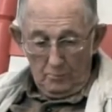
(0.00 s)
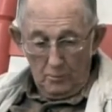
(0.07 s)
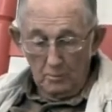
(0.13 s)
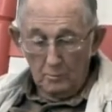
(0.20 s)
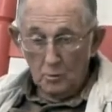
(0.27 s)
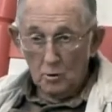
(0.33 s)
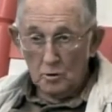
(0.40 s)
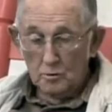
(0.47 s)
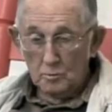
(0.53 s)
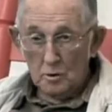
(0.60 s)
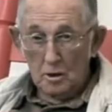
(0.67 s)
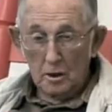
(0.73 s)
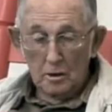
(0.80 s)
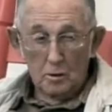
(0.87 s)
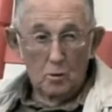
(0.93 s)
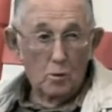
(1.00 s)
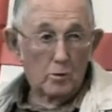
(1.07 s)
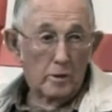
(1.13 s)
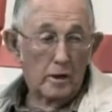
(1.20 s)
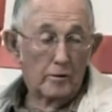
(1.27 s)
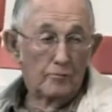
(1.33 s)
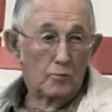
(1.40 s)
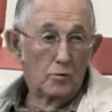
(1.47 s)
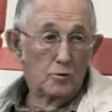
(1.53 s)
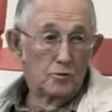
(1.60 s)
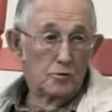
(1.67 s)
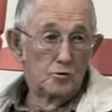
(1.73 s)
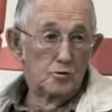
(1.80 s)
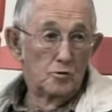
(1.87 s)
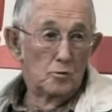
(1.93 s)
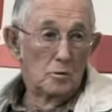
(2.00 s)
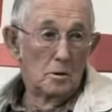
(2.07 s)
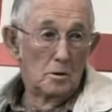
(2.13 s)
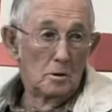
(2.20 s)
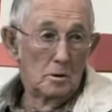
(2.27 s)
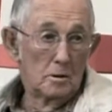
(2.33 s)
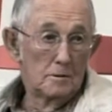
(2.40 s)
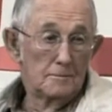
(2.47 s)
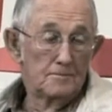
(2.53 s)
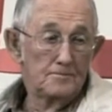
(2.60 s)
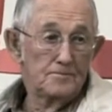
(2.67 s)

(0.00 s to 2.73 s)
we boys would like to go over that the 4th of July.